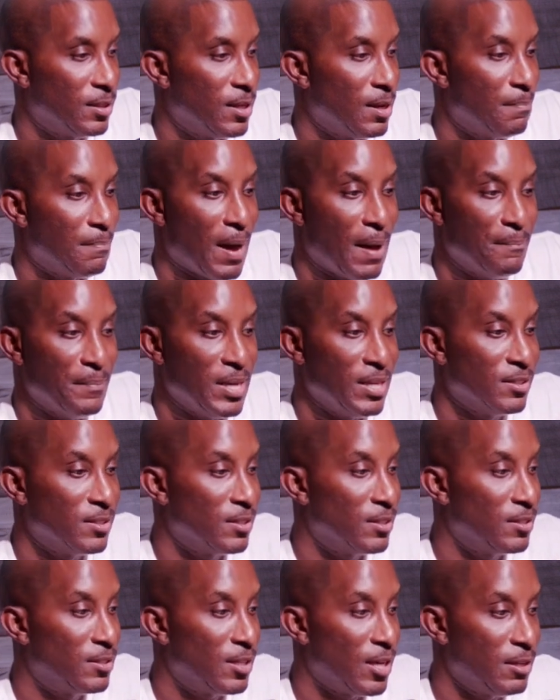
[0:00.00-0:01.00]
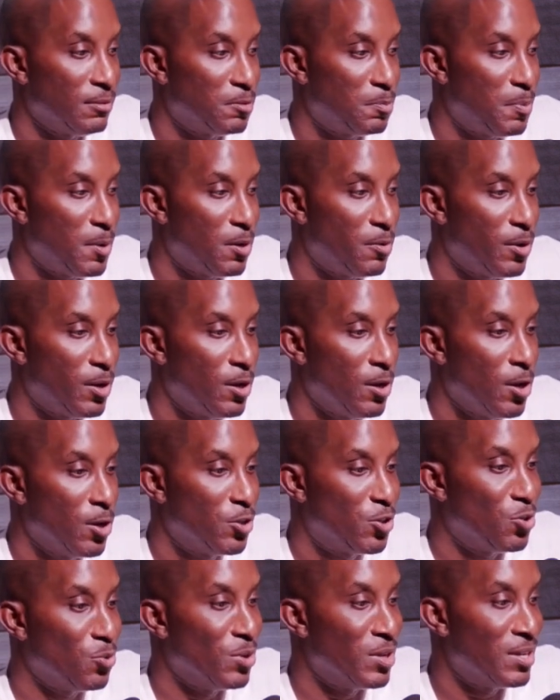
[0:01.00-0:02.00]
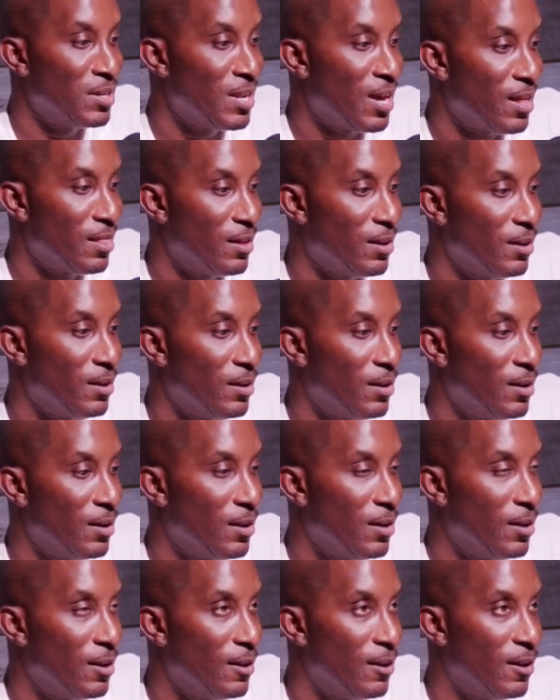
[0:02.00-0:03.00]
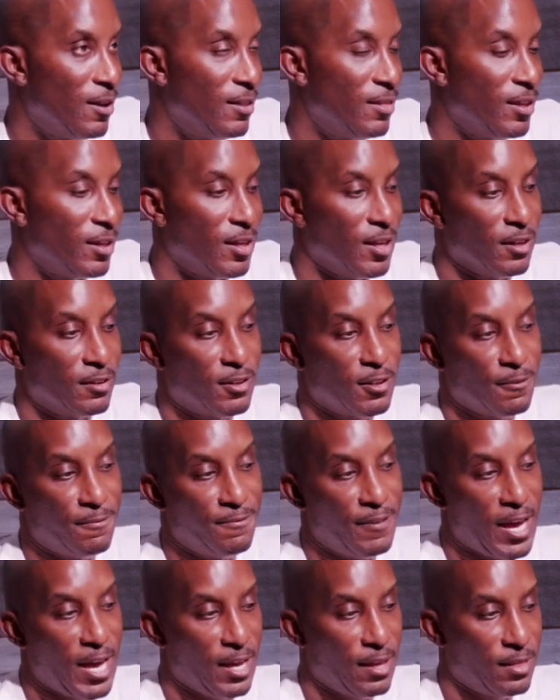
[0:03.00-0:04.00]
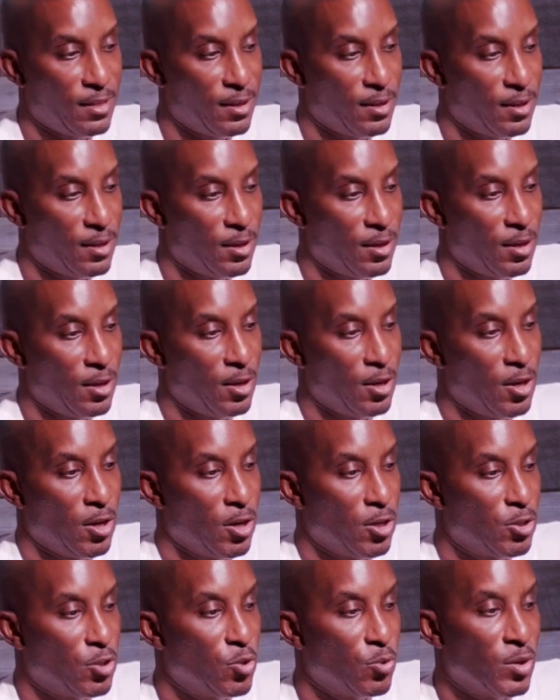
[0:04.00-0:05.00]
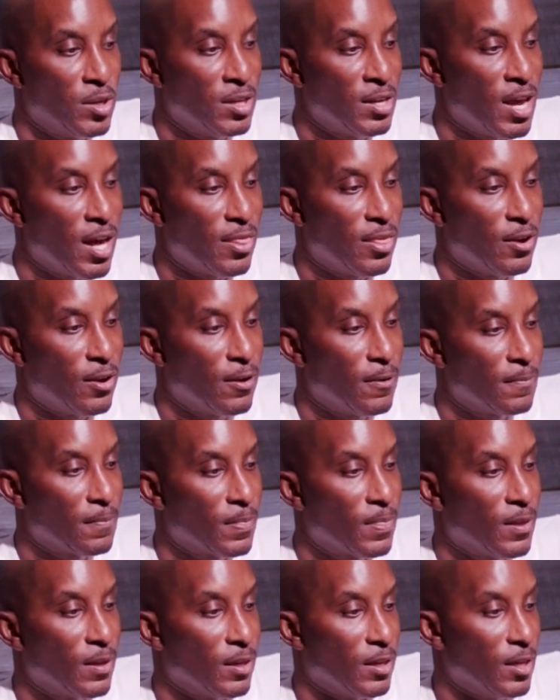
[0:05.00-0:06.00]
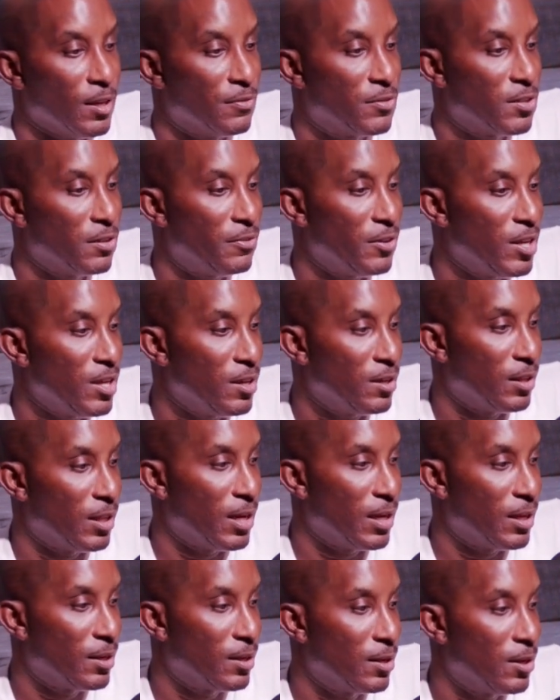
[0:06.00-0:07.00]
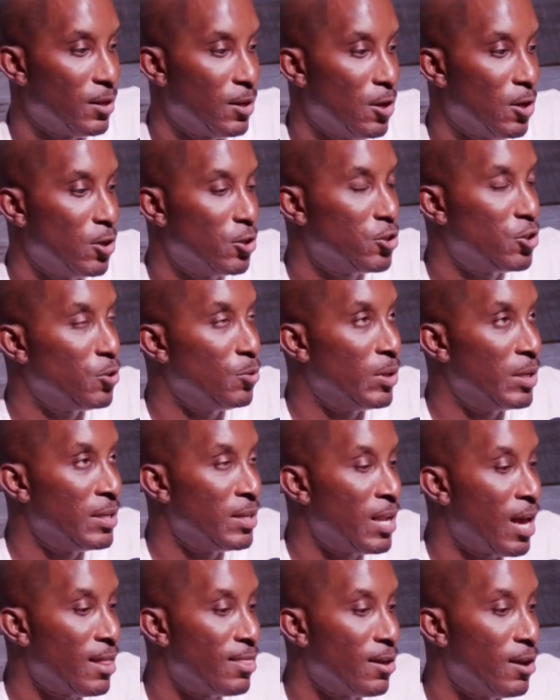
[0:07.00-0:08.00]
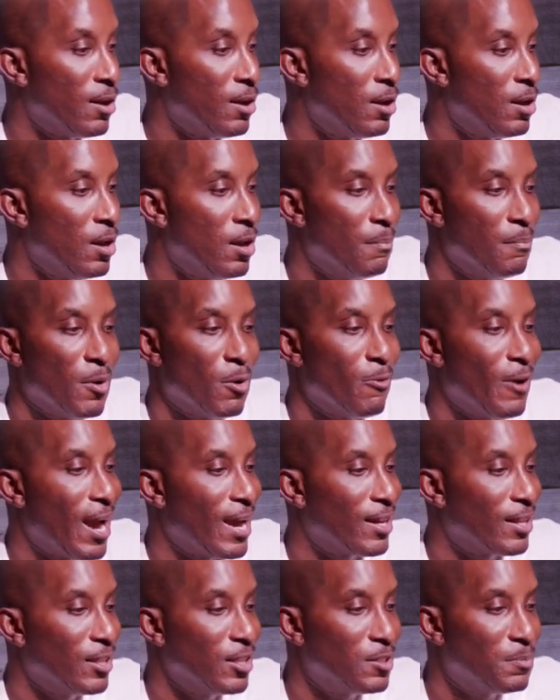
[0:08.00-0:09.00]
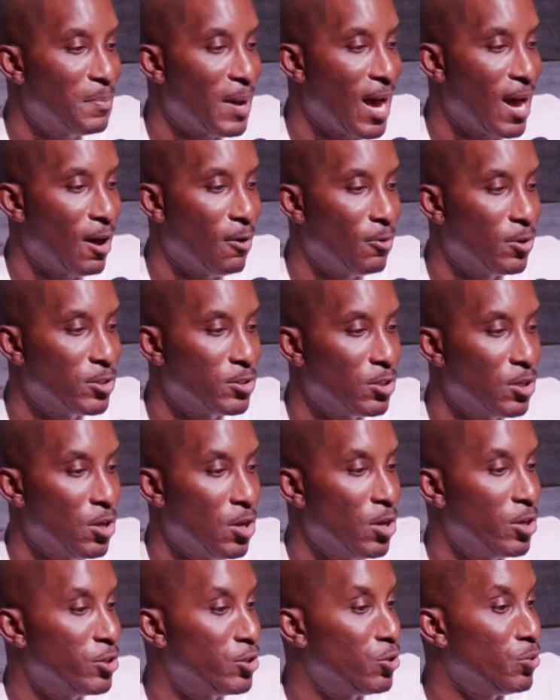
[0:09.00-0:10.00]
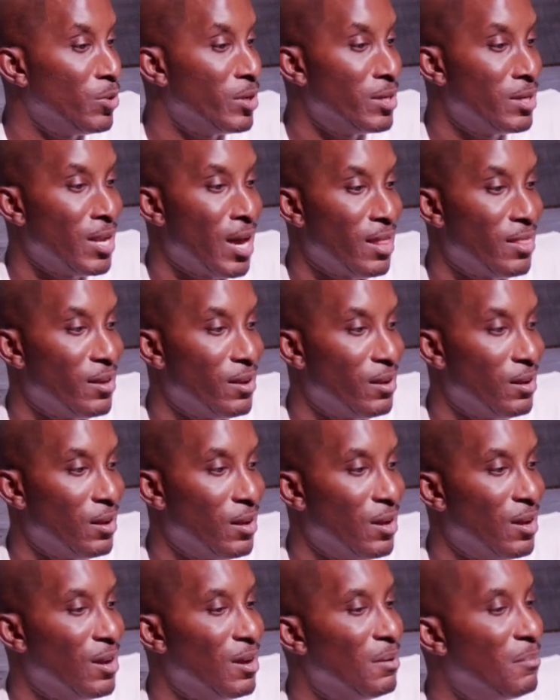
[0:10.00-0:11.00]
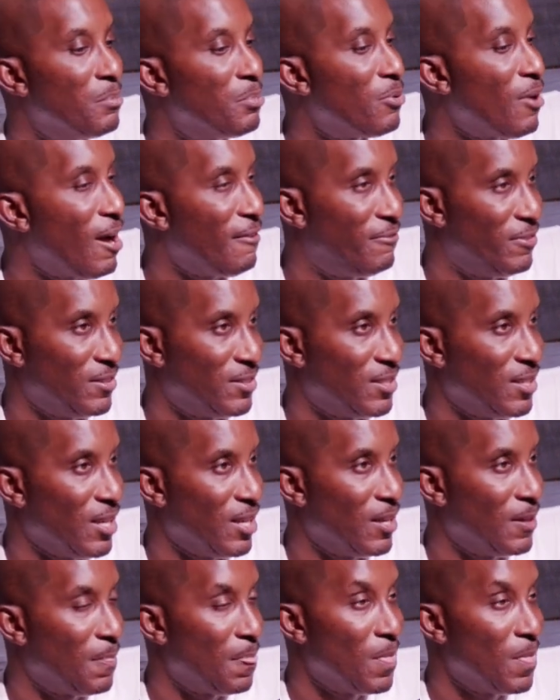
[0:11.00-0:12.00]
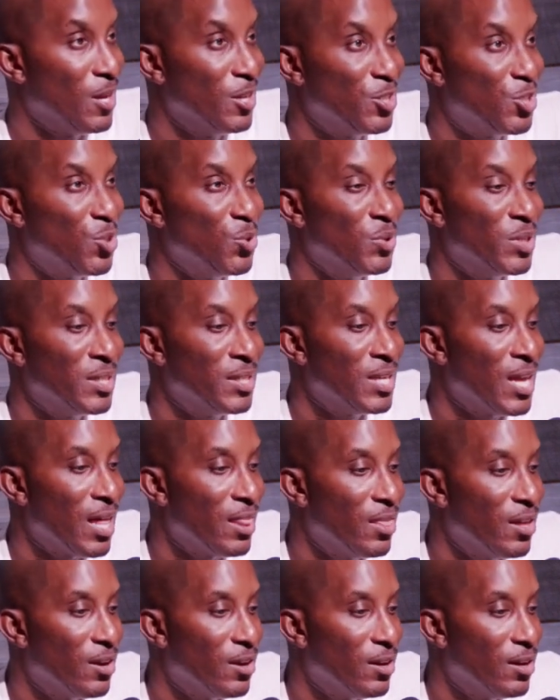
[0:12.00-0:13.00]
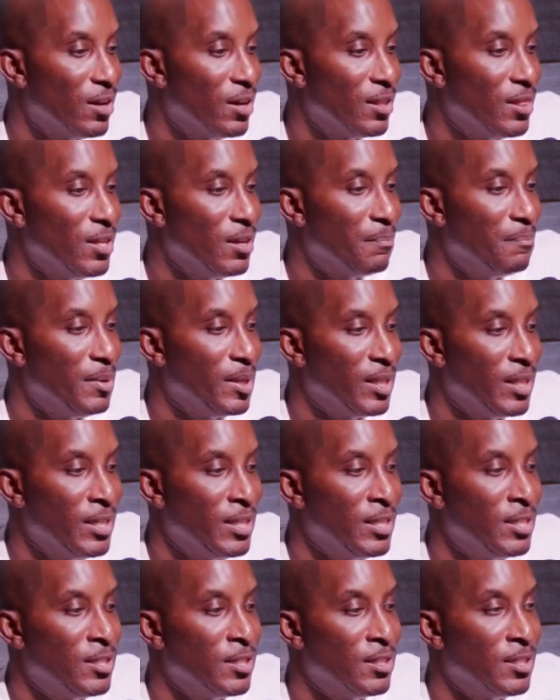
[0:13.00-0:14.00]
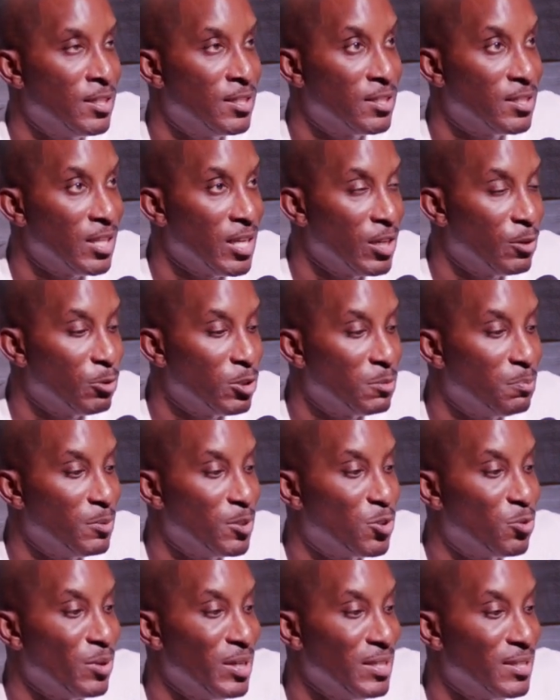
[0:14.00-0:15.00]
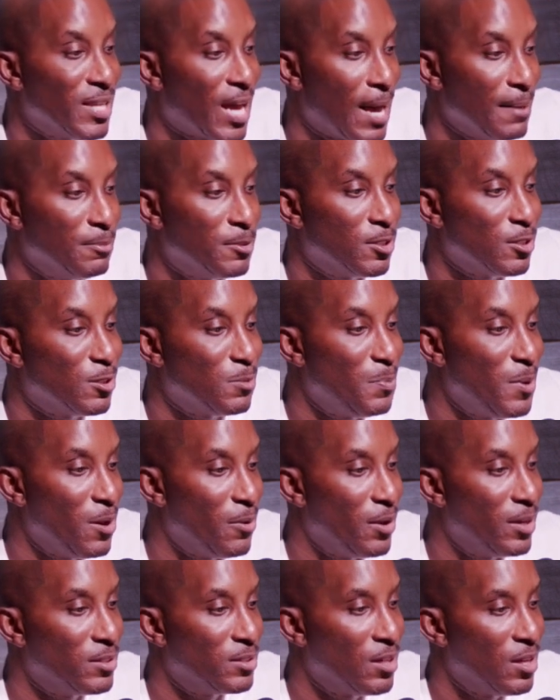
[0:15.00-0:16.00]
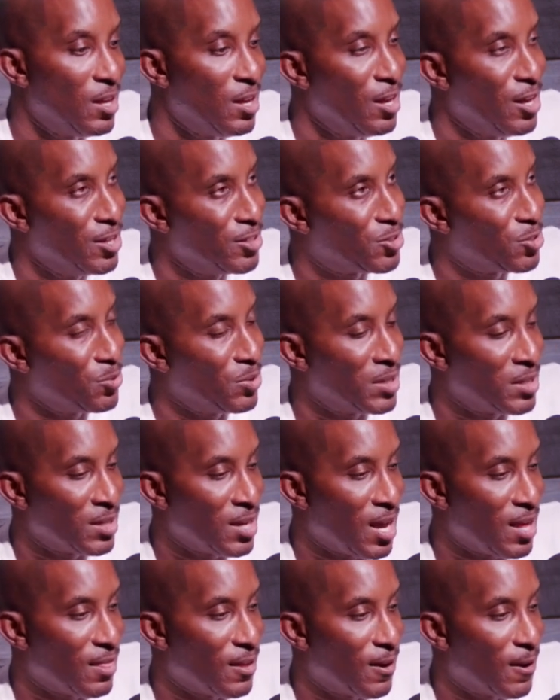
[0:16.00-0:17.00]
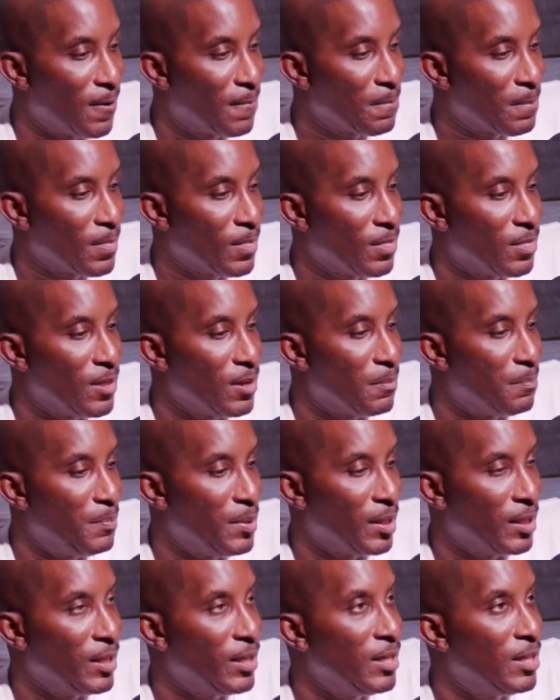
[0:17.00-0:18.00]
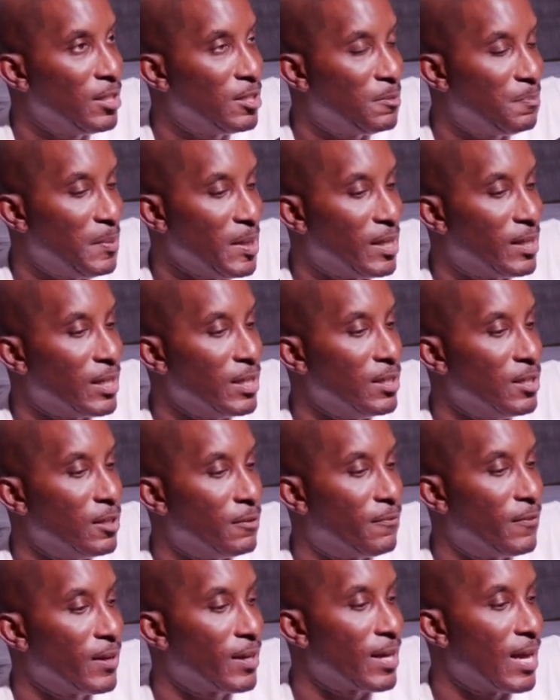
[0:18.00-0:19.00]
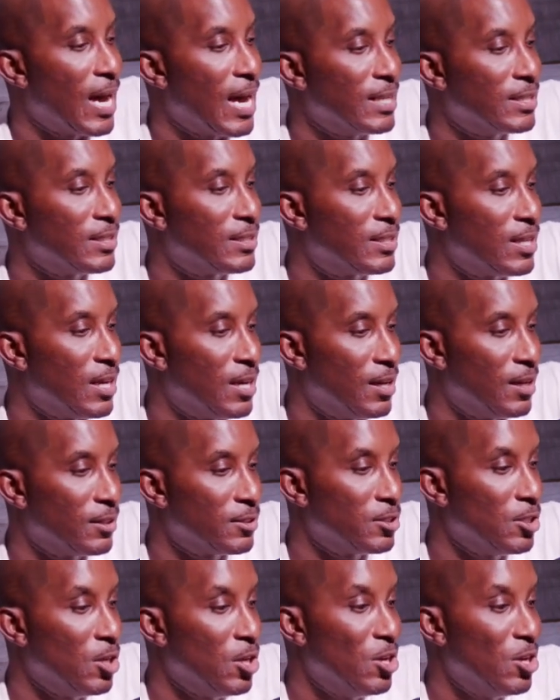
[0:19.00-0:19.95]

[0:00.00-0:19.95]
by means of the same Spirit. To another, the gift of faith. To another, gifts of healing. To another, miraculous powers. To another, prophecy. To another, the ability to distinguish between types of spirits. To another, the ability to speak in different kinds of tongues.